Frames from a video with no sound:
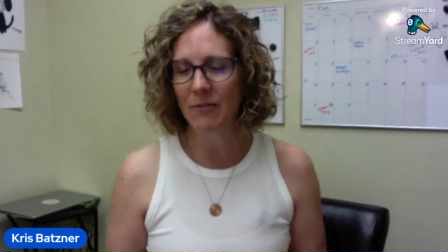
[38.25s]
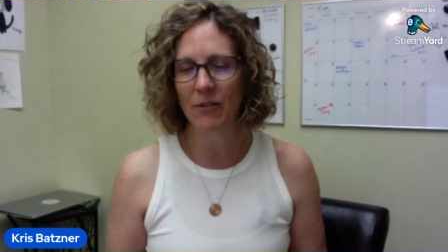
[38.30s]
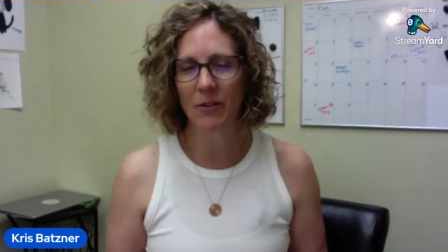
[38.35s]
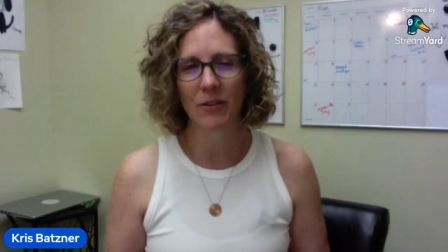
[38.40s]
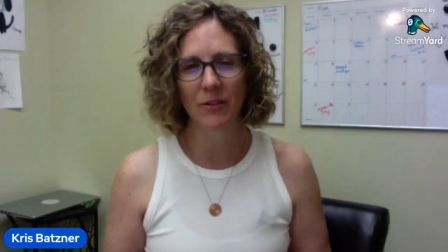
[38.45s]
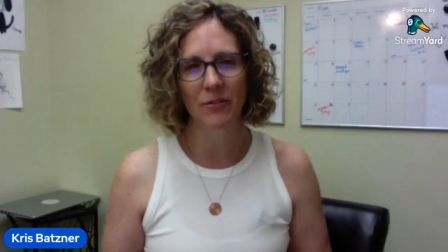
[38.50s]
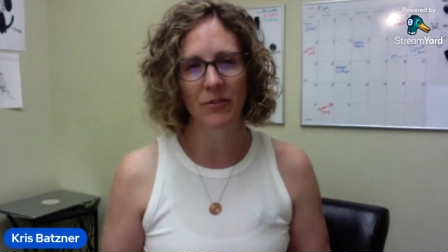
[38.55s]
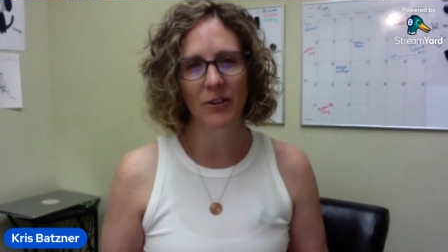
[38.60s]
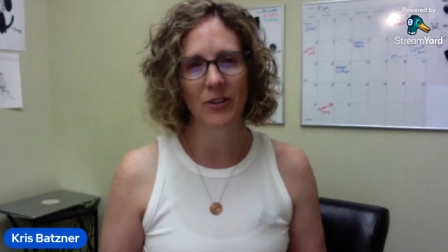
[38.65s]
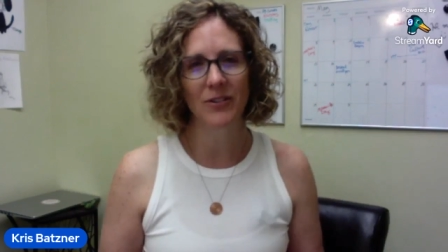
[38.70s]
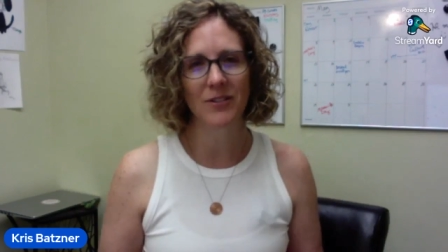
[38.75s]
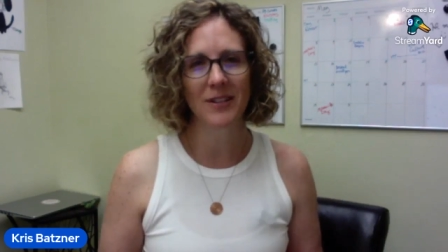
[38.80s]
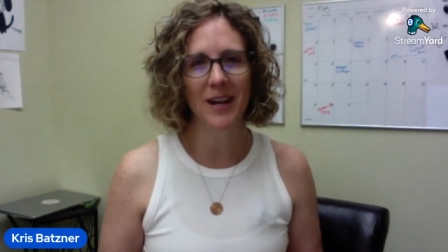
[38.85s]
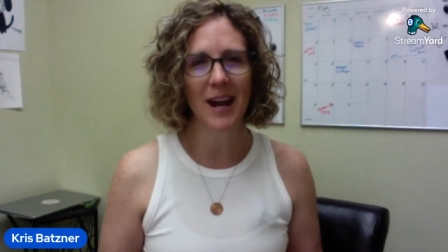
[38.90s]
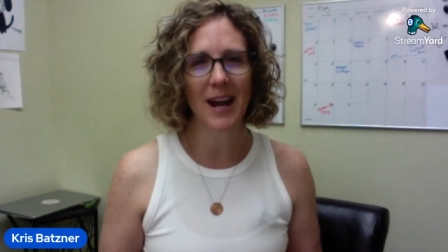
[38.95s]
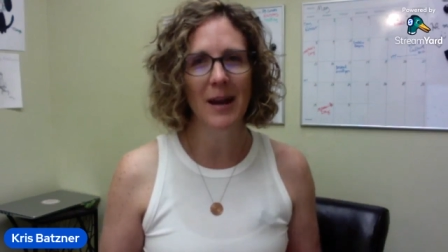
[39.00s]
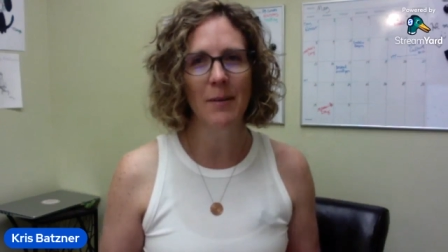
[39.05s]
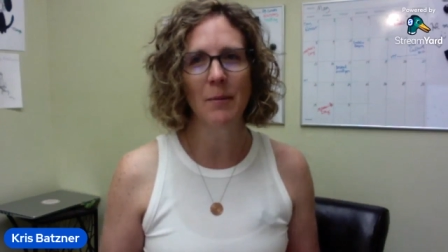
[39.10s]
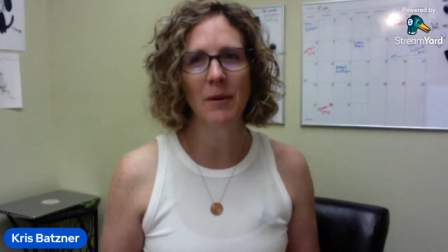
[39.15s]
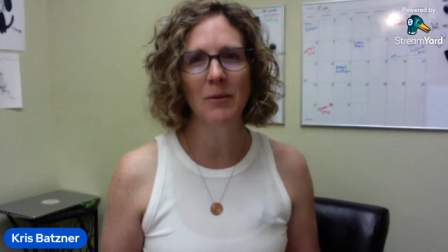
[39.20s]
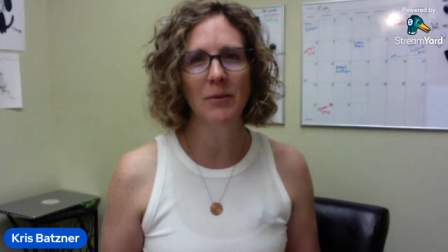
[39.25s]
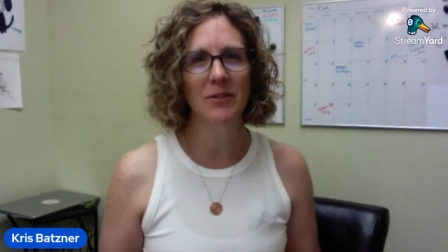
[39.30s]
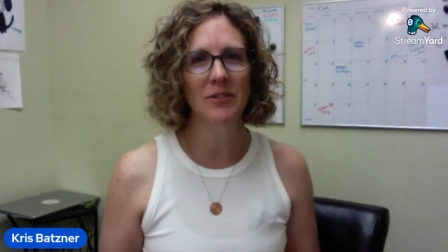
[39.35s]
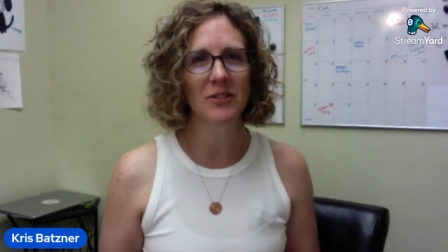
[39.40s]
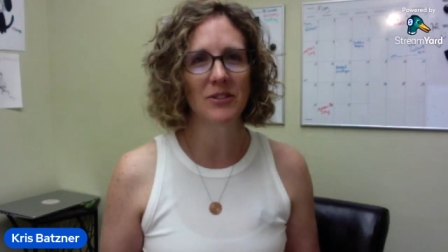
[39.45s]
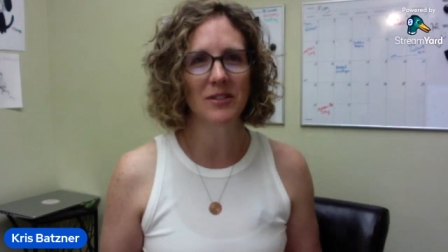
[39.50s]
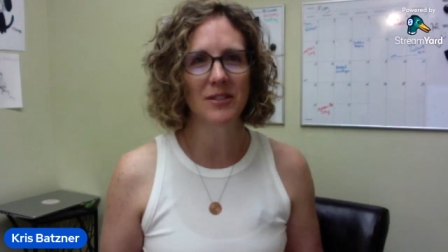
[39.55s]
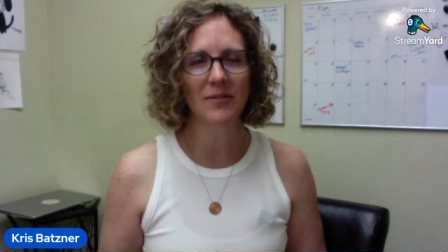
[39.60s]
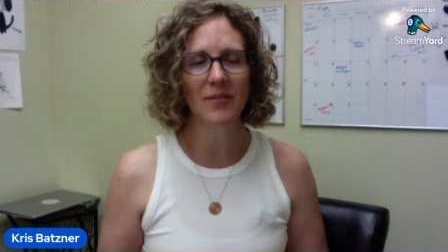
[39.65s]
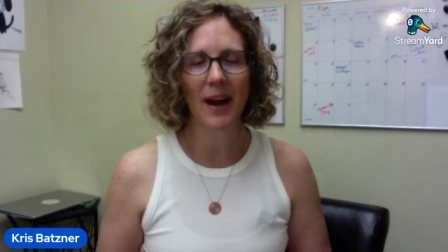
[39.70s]
for the first time. It was
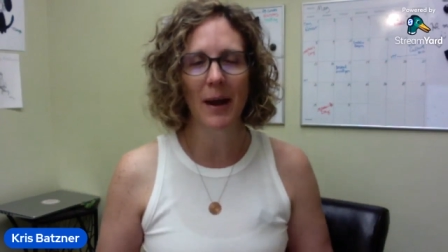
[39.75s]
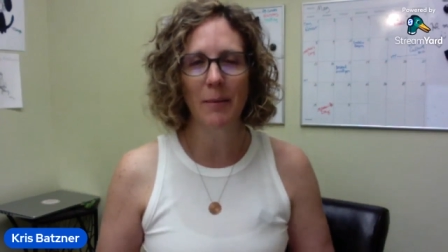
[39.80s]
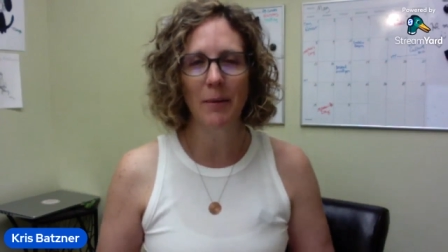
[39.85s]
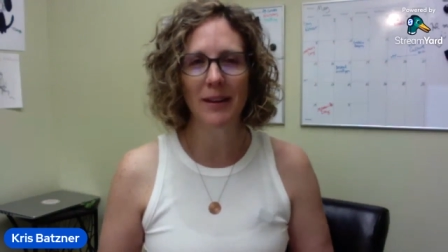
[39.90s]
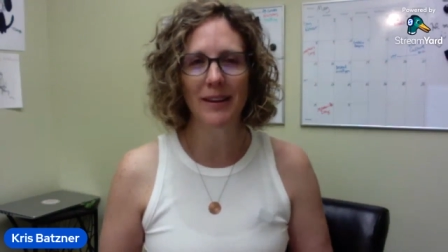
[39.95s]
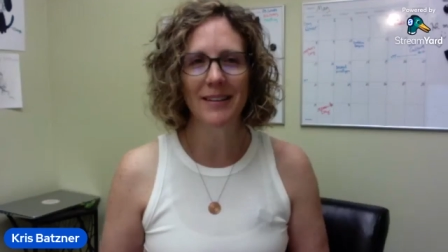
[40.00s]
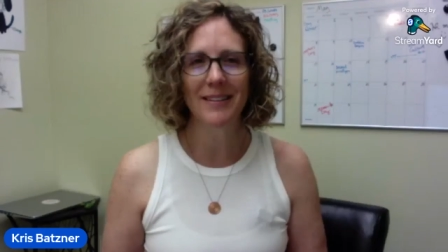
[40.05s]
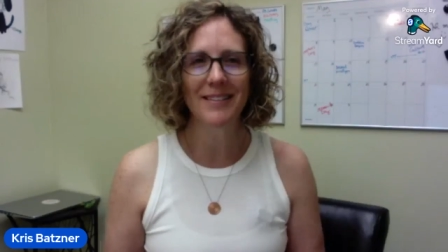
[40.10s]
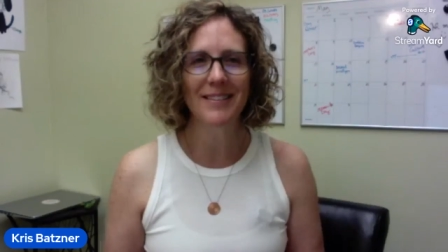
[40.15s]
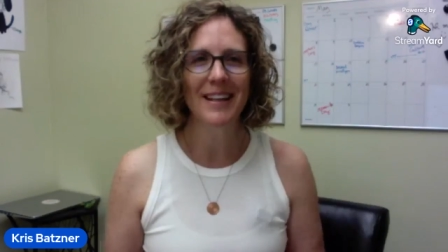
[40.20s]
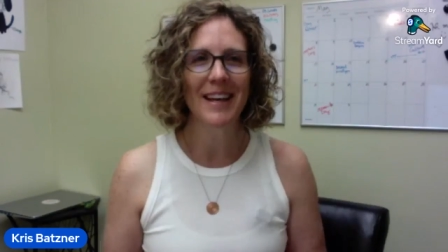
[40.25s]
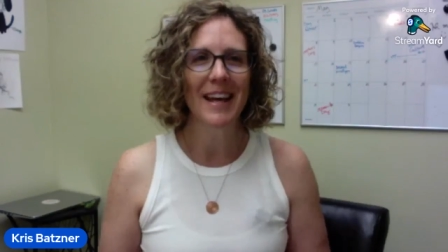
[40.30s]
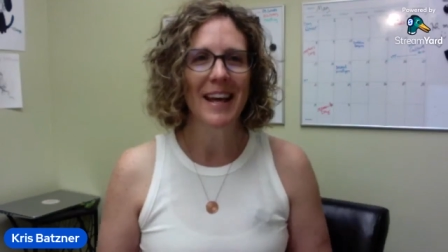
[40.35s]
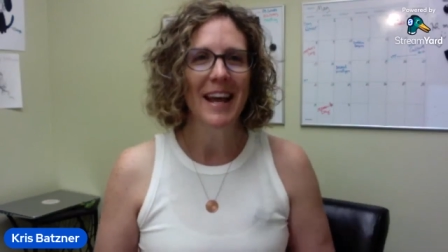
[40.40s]
just fabulous.